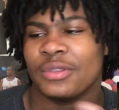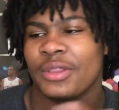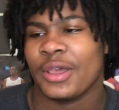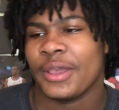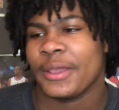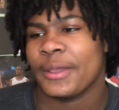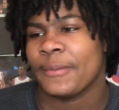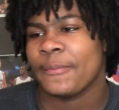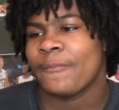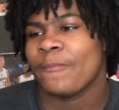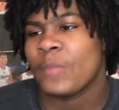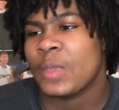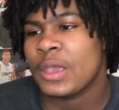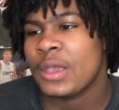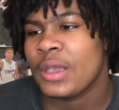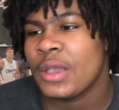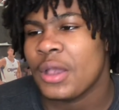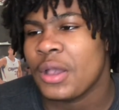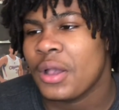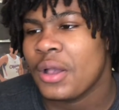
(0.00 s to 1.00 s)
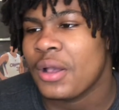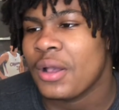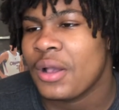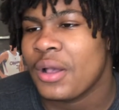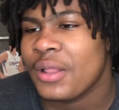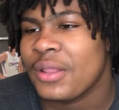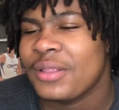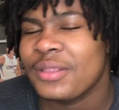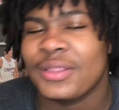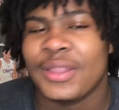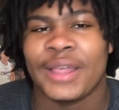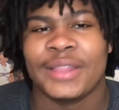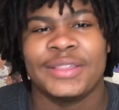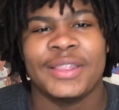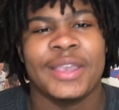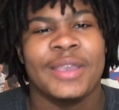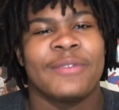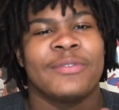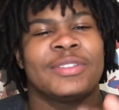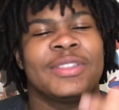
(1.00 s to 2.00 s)
Like
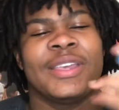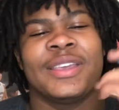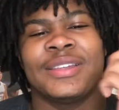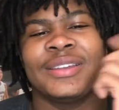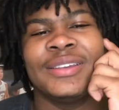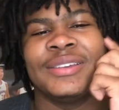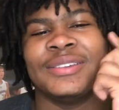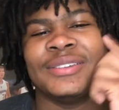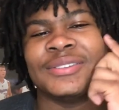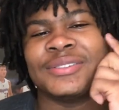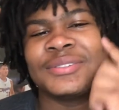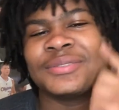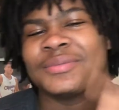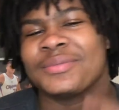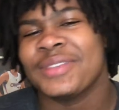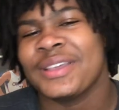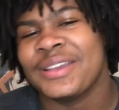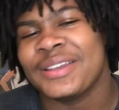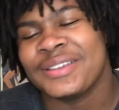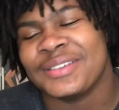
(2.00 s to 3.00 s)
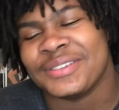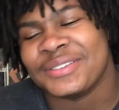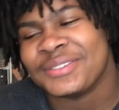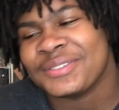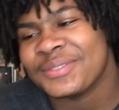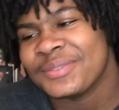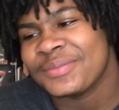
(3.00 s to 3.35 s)
think of this. Think of this.